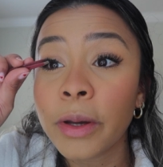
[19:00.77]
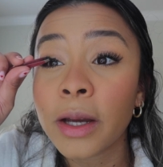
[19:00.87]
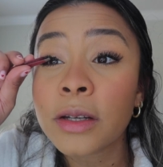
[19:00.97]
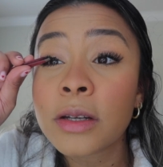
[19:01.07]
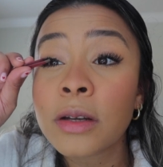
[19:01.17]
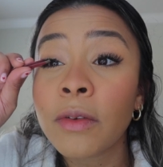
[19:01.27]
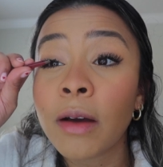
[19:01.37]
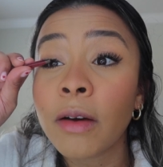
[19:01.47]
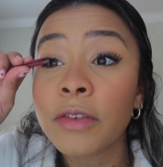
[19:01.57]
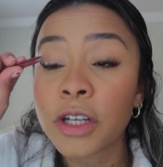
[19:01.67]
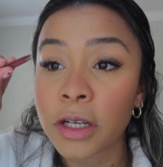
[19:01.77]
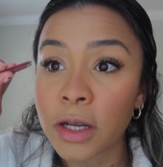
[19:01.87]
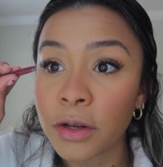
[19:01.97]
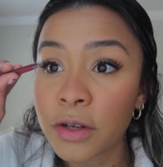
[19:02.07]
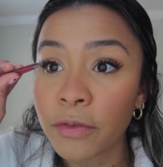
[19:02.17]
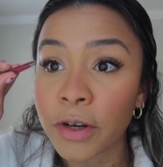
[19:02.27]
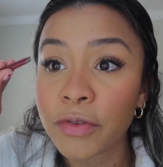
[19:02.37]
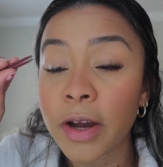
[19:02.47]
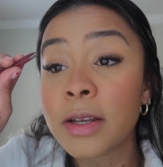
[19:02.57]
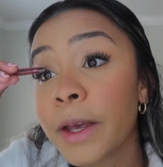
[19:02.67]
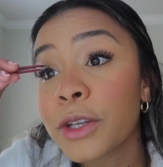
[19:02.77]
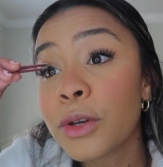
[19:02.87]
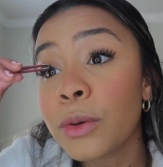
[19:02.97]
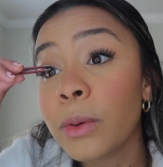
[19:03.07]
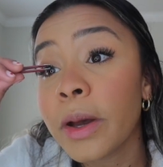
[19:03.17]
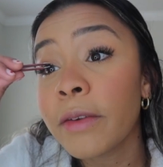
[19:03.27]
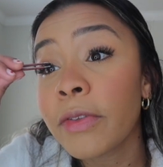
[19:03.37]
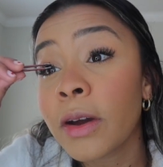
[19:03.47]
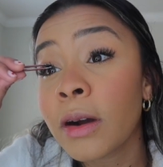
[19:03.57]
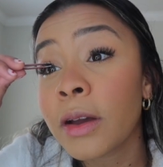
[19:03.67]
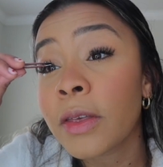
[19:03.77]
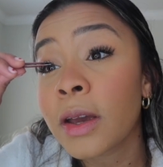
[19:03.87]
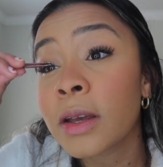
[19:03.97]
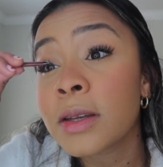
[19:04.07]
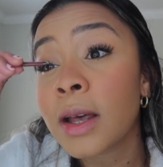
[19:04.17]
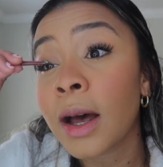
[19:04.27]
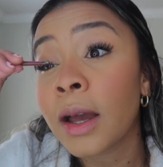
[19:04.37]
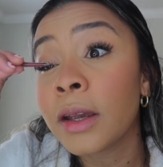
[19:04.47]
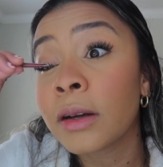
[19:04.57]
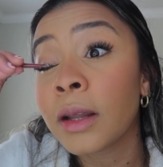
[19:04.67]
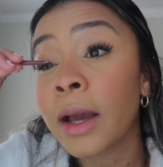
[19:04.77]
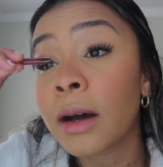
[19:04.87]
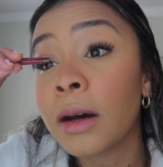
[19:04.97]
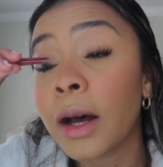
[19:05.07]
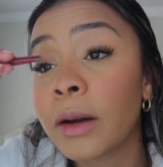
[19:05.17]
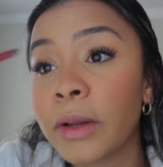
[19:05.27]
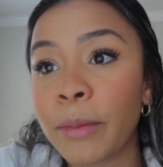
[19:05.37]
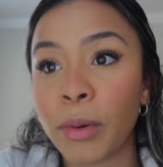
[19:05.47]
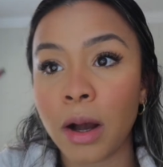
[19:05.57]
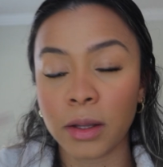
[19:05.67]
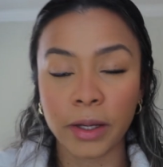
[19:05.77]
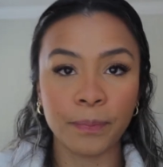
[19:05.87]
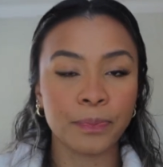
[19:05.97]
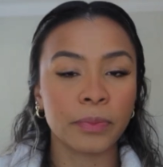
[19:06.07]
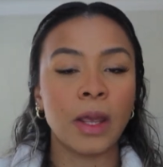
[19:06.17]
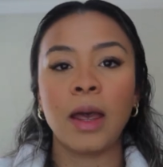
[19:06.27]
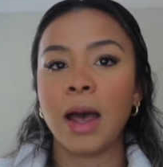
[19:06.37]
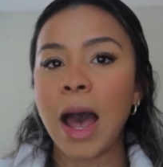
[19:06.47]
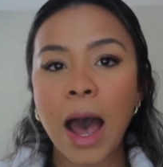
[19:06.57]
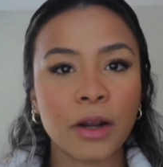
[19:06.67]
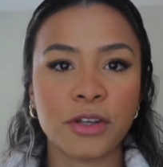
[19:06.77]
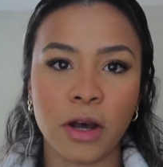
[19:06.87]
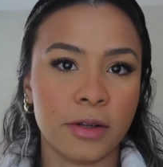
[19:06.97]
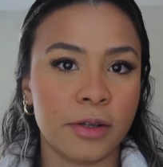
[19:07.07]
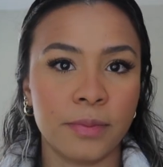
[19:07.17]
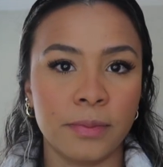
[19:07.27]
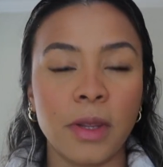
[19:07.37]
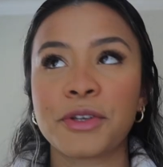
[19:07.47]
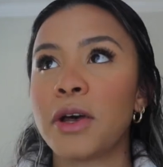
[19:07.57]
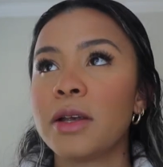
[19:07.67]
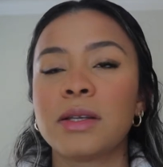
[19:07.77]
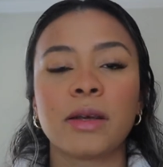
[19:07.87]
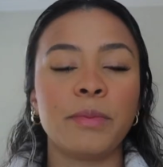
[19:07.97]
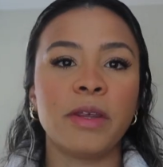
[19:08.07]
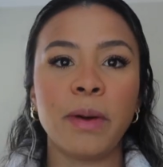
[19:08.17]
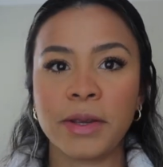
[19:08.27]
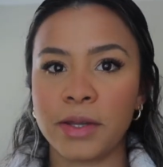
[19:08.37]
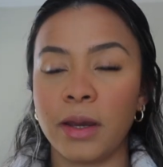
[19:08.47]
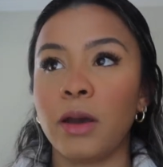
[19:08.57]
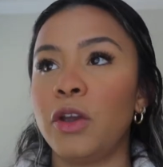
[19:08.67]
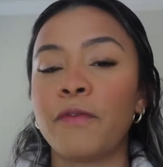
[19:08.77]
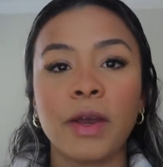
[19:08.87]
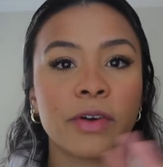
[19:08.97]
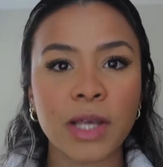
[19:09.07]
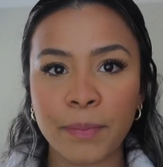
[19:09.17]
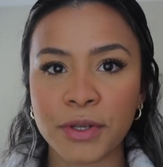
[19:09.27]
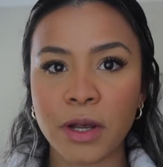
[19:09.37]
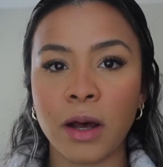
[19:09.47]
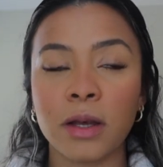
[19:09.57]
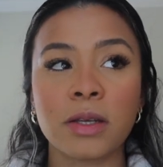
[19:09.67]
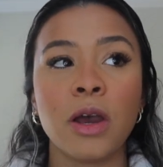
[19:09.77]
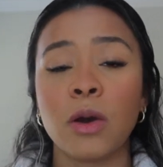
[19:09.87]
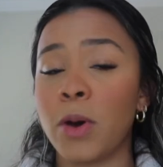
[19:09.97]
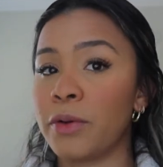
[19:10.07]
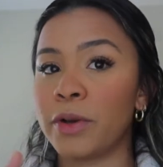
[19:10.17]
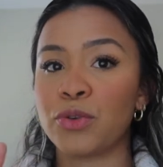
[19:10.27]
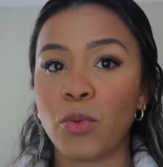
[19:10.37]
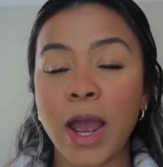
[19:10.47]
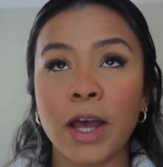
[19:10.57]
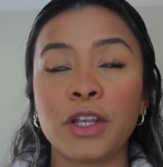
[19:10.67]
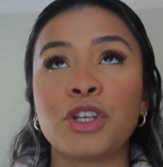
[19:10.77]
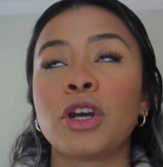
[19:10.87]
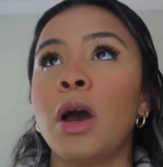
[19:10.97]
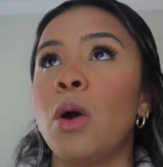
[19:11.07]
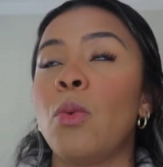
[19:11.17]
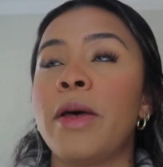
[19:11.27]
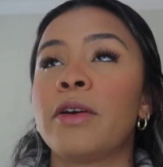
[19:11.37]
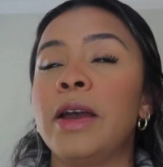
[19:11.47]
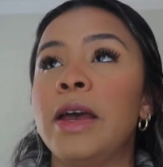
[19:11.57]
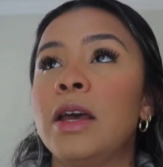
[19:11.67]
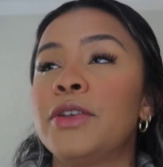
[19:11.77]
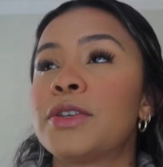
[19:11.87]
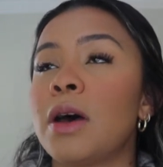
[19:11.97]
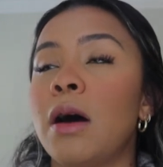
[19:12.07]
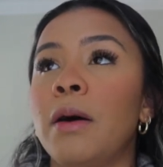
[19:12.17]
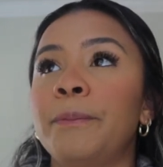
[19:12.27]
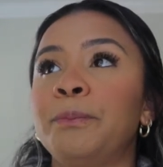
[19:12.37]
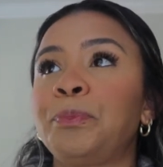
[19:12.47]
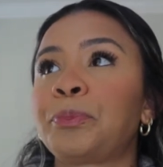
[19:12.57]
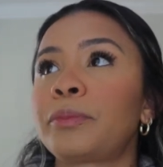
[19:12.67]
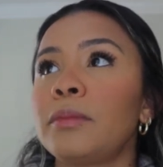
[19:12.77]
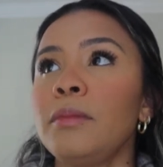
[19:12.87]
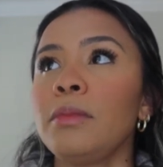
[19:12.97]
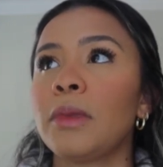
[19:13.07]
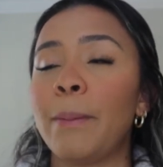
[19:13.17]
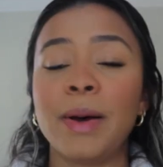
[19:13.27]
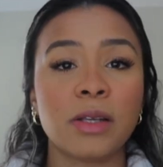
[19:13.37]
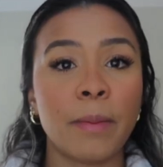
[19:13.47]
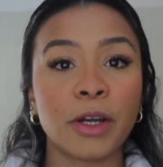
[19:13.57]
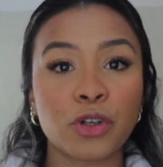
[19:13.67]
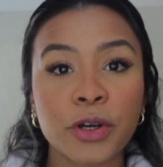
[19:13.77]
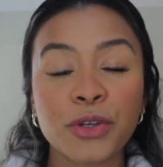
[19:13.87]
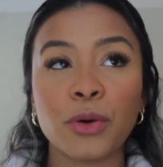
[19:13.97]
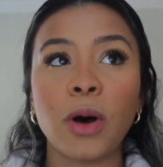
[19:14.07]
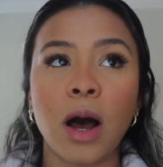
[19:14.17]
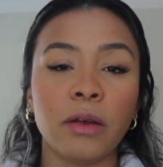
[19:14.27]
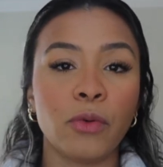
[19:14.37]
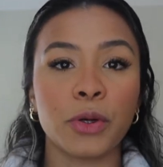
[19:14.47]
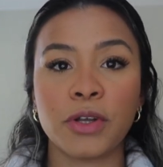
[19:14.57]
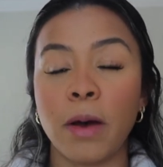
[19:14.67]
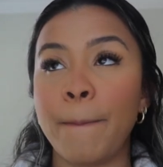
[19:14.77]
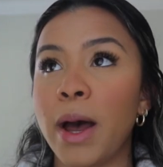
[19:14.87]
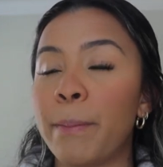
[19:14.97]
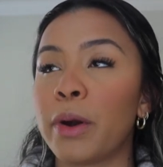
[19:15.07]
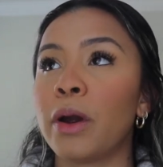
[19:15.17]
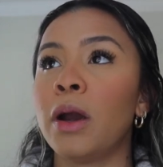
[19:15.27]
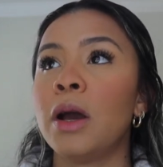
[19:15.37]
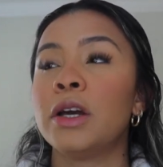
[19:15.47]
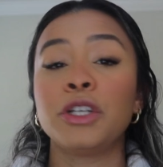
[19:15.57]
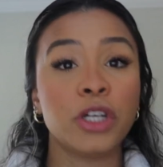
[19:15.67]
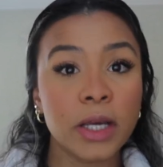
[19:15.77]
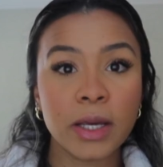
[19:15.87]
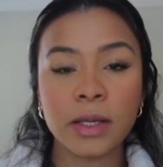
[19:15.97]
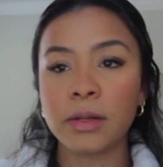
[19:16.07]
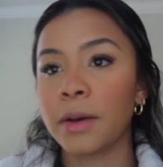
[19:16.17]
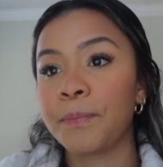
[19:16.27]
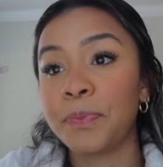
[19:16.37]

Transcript: can't just survive off of chicken tenders and french fries. And two, if there are things that you're like, oh, I don't like broccoli, add a sauce. A sauce is gonna be the best thing. Your favorite type of sauce, whether it's ranch, whether it's balsamic drizzle, olive oil, salt and pepper, cheese,